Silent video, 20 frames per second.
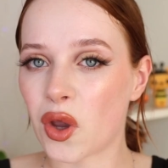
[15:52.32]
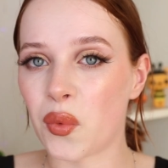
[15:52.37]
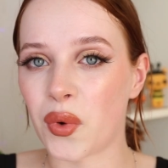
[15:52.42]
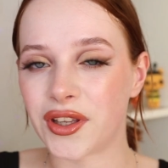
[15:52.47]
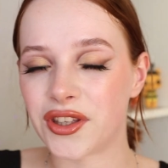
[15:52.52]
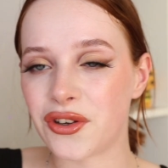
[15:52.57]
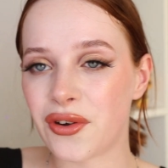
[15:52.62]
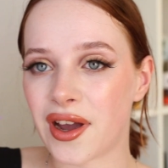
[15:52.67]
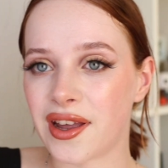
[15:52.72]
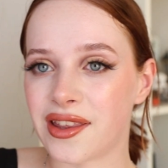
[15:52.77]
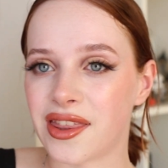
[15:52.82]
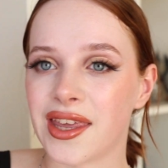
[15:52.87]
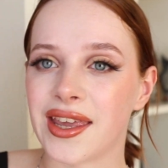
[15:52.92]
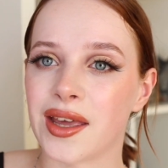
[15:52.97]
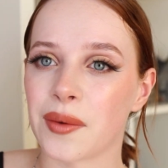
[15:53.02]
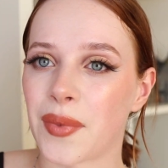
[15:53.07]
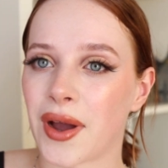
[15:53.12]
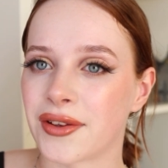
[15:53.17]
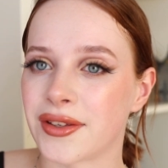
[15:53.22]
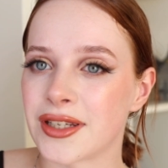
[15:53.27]
what do I think
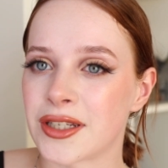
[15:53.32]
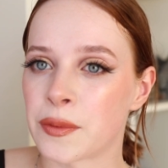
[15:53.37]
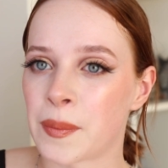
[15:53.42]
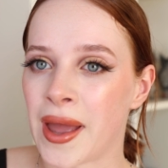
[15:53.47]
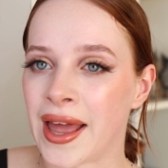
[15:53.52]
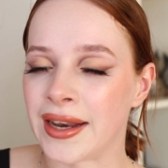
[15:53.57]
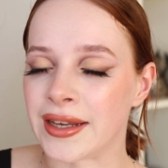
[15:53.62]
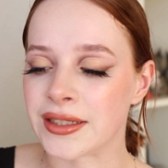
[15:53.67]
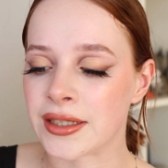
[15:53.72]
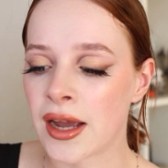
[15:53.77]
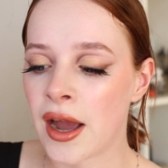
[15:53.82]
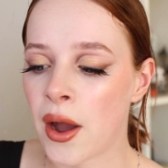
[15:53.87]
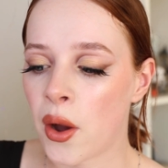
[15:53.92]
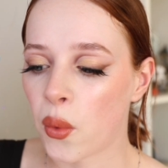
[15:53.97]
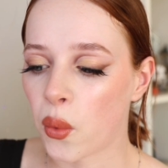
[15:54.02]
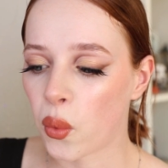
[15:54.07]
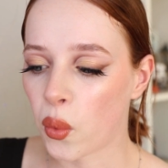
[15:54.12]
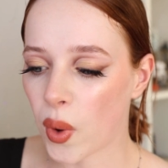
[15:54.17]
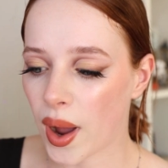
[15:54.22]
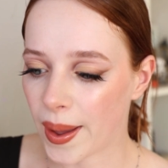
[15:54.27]
about this palette?
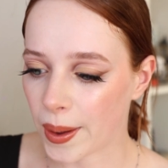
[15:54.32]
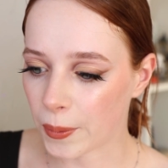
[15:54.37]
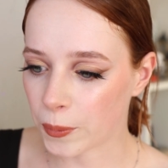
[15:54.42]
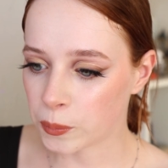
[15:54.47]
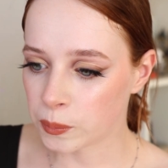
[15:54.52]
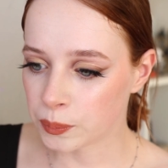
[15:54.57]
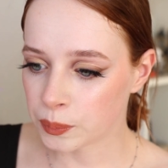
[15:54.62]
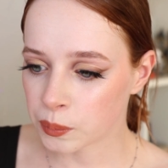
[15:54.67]
Well,